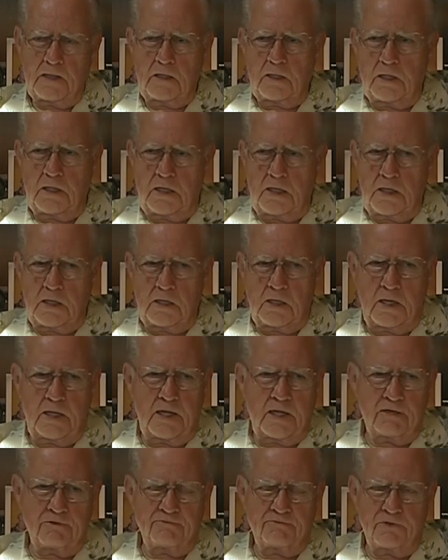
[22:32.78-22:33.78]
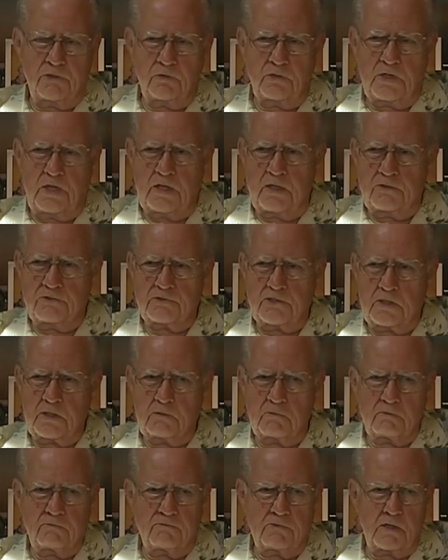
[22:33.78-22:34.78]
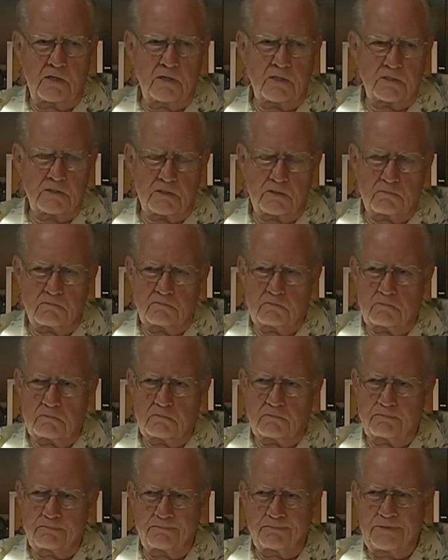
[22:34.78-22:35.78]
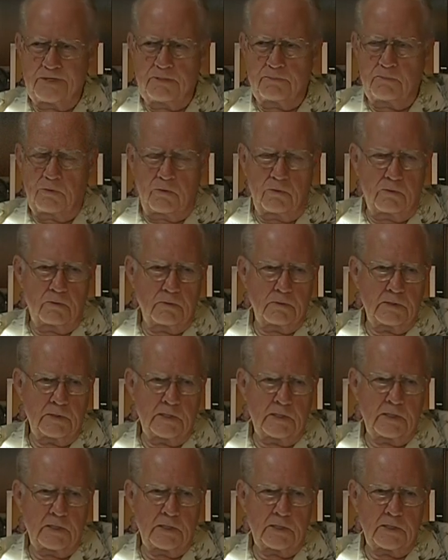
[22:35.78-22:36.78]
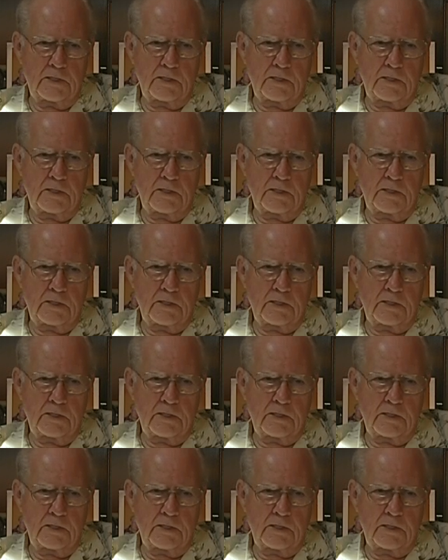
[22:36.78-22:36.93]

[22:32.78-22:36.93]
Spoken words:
and I had a few dates there with various people. And